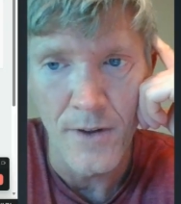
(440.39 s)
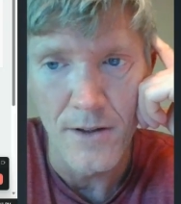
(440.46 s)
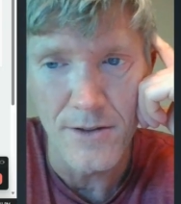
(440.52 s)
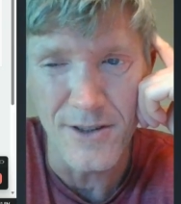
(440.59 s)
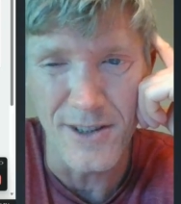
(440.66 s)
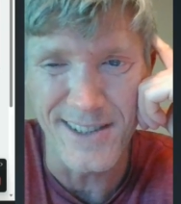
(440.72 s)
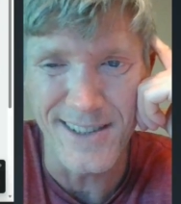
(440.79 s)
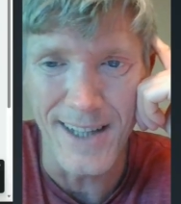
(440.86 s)

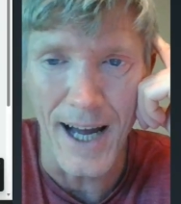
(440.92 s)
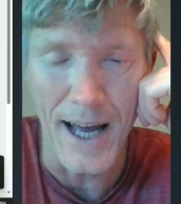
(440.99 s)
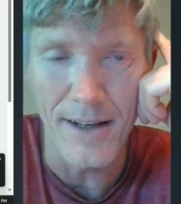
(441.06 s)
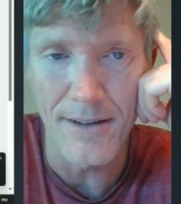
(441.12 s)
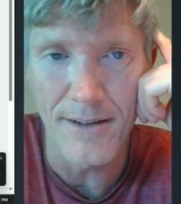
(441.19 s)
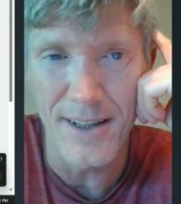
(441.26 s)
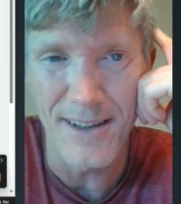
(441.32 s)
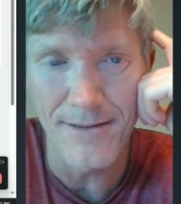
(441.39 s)
So it's
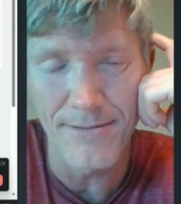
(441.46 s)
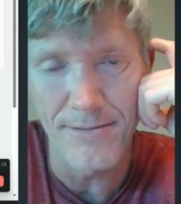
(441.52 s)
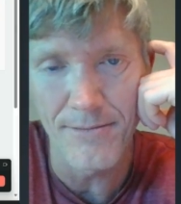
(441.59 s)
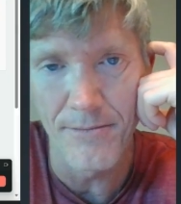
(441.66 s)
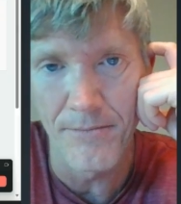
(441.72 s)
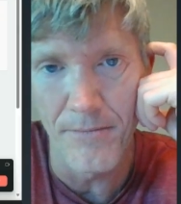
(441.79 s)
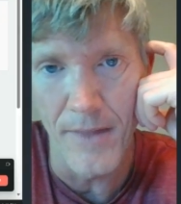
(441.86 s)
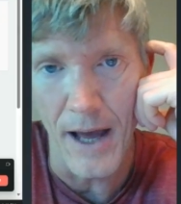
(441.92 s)
not
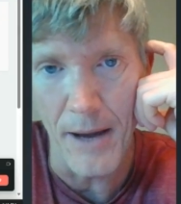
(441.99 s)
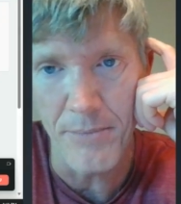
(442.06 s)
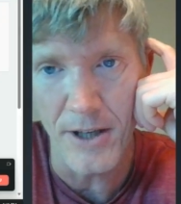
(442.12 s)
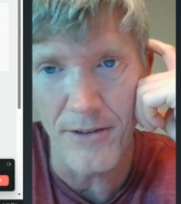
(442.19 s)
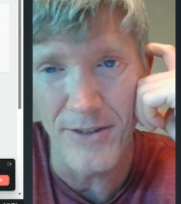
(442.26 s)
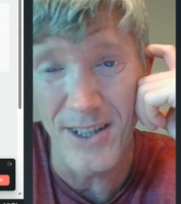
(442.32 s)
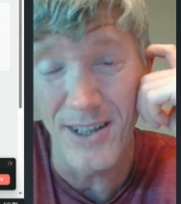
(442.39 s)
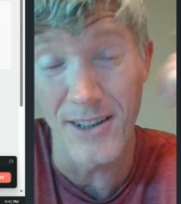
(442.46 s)
that
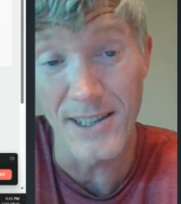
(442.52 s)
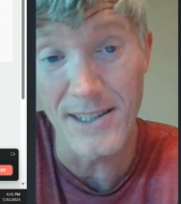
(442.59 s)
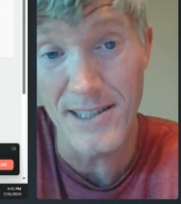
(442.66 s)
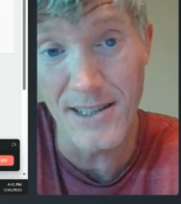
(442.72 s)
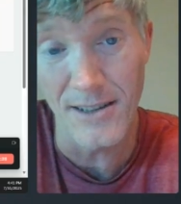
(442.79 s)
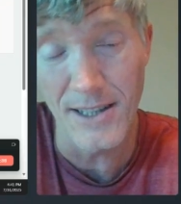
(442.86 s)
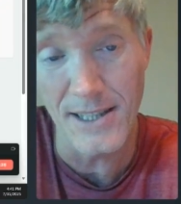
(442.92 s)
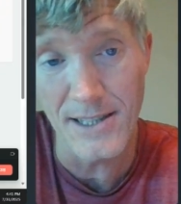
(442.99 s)
big of a deal. It
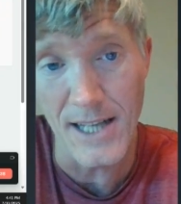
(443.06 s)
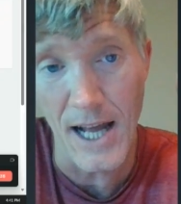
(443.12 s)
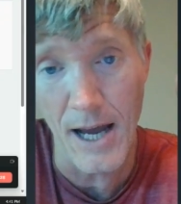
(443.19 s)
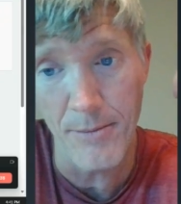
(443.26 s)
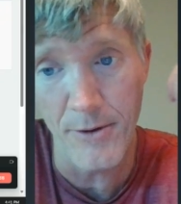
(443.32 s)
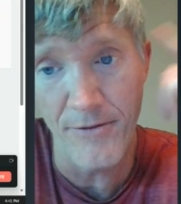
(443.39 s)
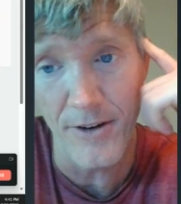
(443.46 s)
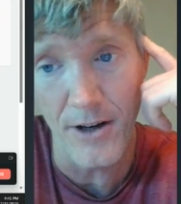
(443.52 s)
still doesn't
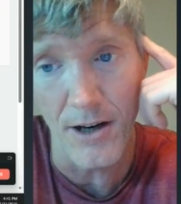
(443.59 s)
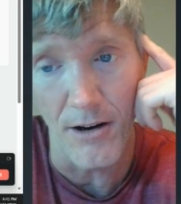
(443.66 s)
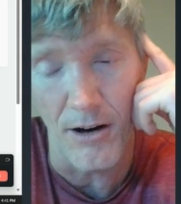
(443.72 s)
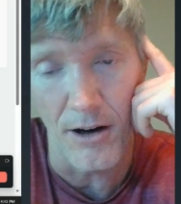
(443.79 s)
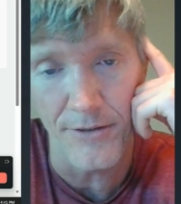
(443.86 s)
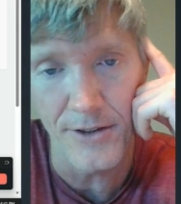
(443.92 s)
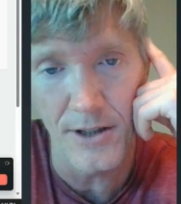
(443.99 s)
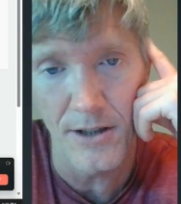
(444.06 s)
happen very
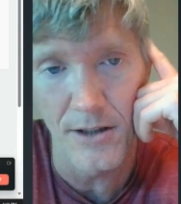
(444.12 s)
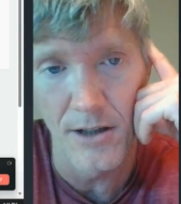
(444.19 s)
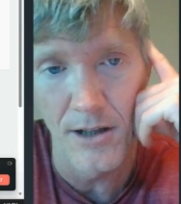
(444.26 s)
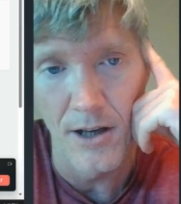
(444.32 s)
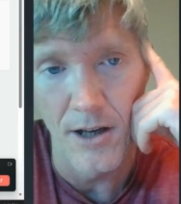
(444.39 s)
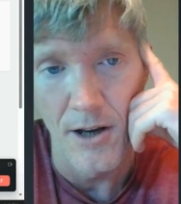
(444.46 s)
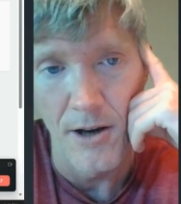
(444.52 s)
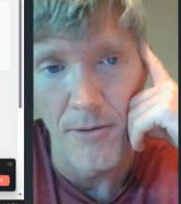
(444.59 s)
often,
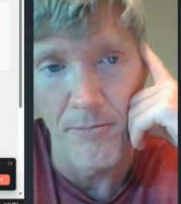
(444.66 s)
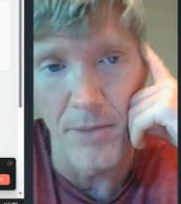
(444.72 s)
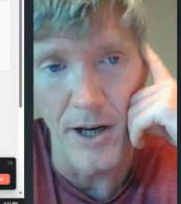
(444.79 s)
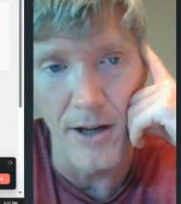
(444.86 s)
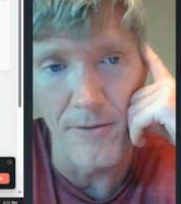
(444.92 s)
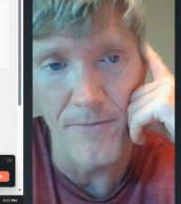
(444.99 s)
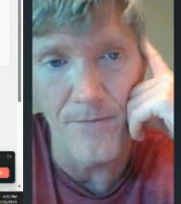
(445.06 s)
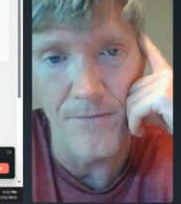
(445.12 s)

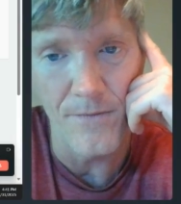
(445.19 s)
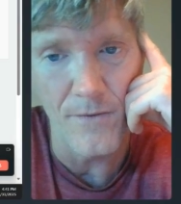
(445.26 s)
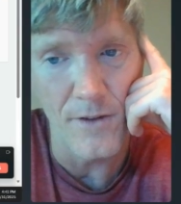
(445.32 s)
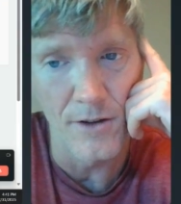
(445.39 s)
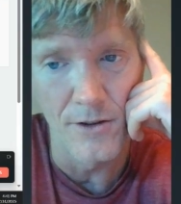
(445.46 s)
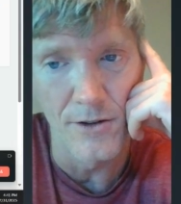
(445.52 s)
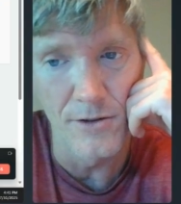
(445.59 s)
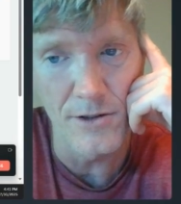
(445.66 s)
but
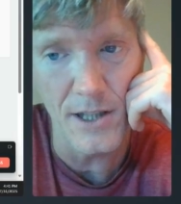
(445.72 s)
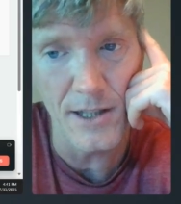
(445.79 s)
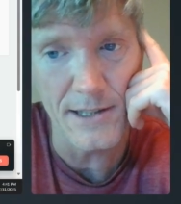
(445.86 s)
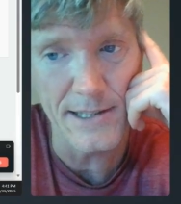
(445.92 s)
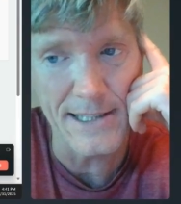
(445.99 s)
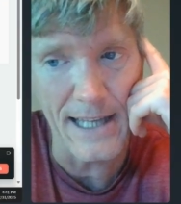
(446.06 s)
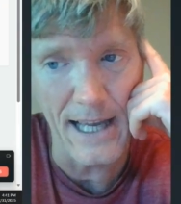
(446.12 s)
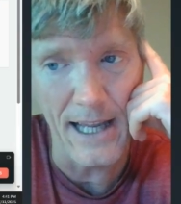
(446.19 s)
losing a
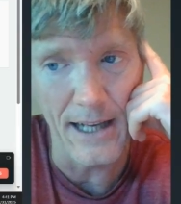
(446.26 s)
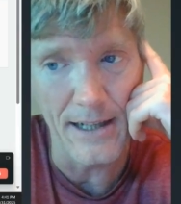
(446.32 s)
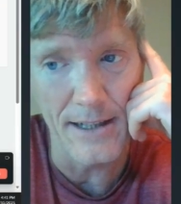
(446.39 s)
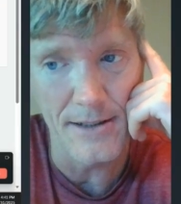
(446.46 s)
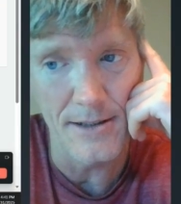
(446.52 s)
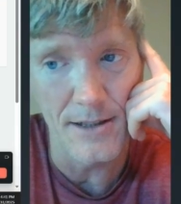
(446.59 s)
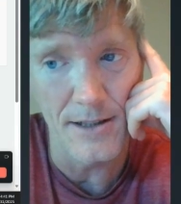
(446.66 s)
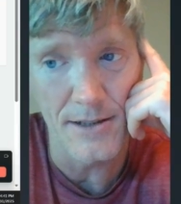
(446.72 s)
site
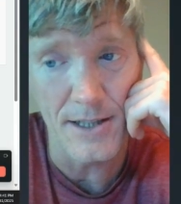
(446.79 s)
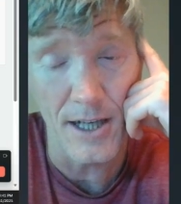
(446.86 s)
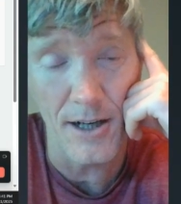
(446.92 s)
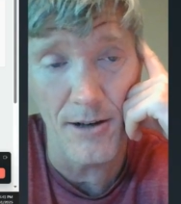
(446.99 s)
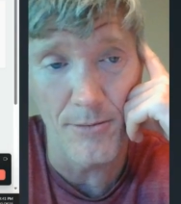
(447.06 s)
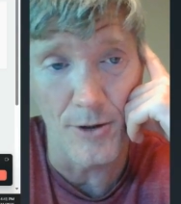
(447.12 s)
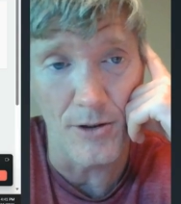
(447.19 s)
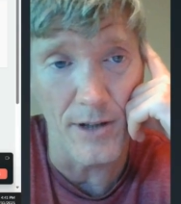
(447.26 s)
is
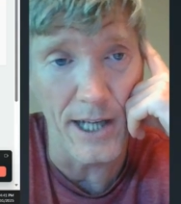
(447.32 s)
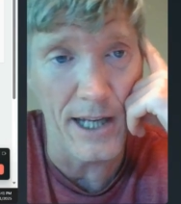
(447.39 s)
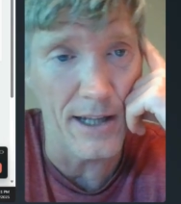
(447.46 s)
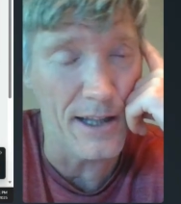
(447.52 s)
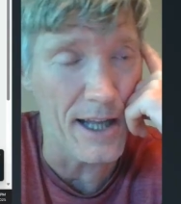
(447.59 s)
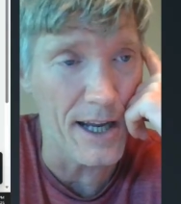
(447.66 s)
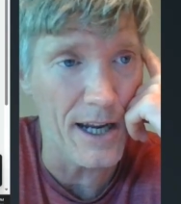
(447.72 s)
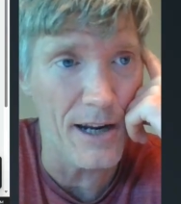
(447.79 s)
terrible.
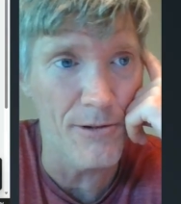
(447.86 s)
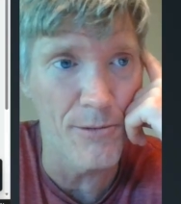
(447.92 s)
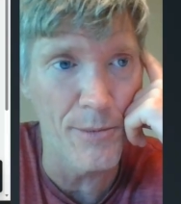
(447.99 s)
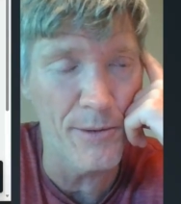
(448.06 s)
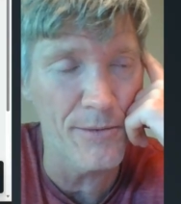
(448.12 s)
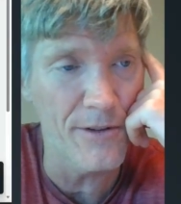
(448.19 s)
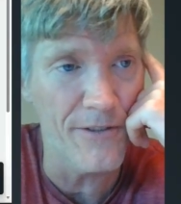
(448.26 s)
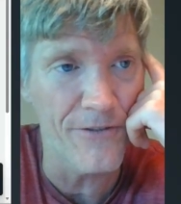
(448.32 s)
And like I
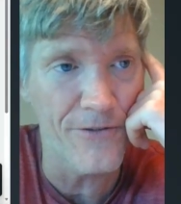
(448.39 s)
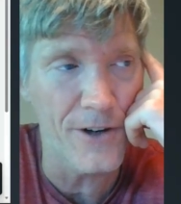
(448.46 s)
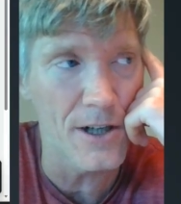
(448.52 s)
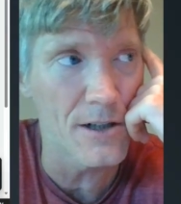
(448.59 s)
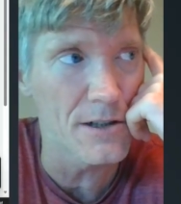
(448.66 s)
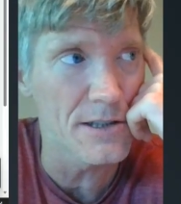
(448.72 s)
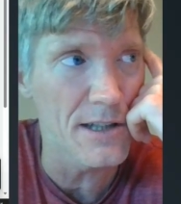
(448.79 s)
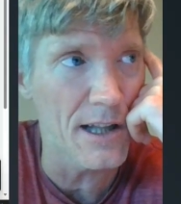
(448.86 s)
remember the
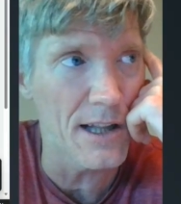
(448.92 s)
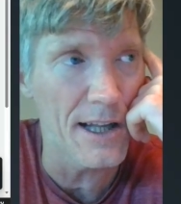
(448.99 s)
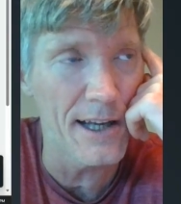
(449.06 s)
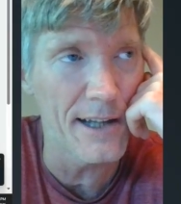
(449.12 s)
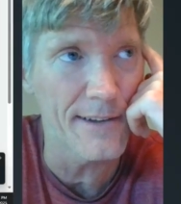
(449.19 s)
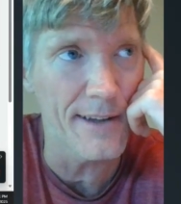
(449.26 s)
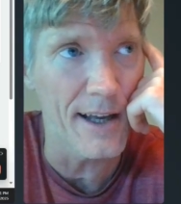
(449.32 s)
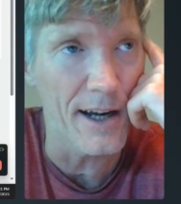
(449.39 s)
first
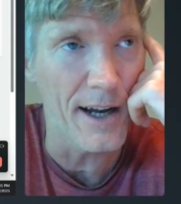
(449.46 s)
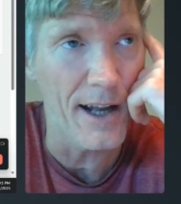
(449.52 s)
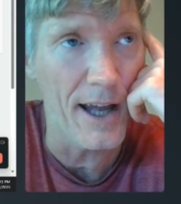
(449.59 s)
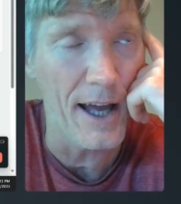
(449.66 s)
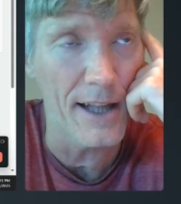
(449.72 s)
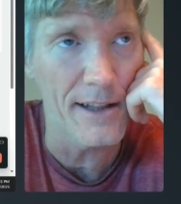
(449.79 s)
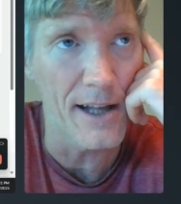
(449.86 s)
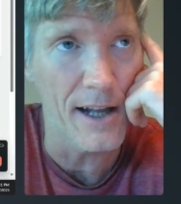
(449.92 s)
client site I
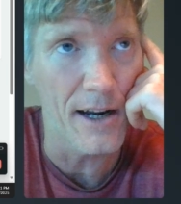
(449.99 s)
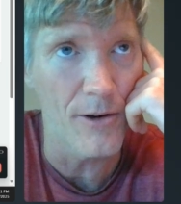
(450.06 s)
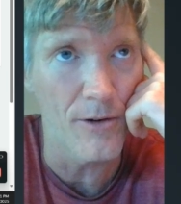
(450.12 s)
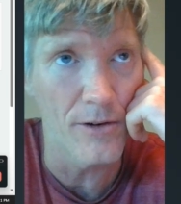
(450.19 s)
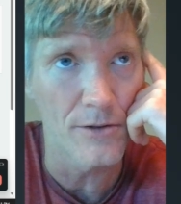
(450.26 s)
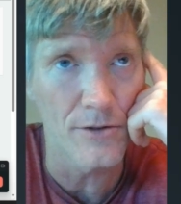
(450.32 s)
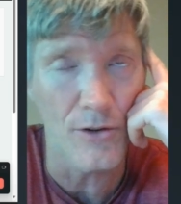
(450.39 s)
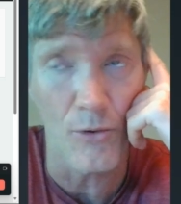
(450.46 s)
had that it
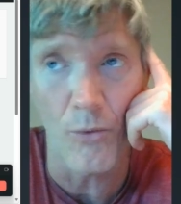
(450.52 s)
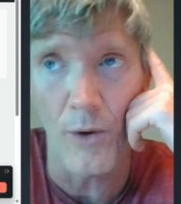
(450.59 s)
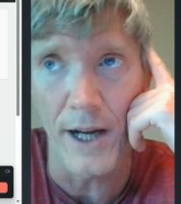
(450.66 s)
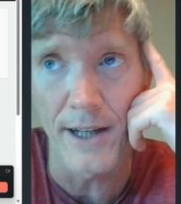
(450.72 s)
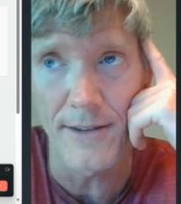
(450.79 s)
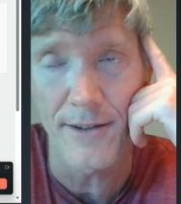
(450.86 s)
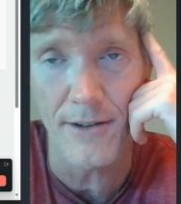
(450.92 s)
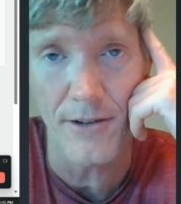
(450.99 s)
was a
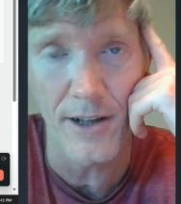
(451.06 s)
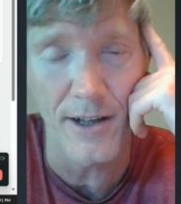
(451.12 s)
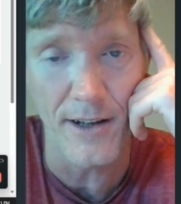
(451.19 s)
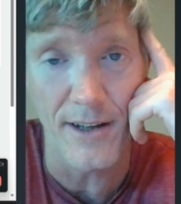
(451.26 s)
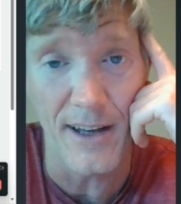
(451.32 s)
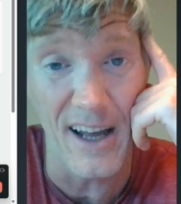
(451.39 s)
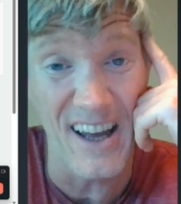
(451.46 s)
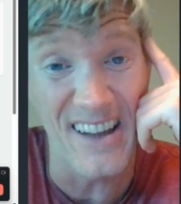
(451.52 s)
white screen
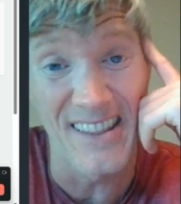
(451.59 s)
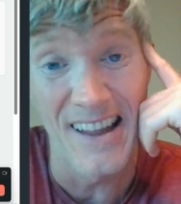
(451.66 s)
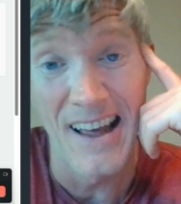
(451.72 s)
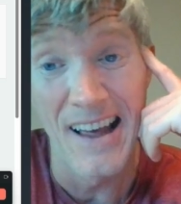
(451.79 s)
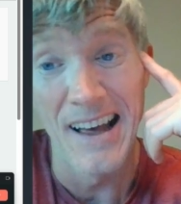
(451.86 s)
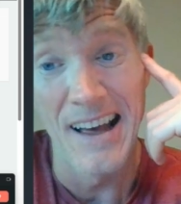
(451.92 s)
of death.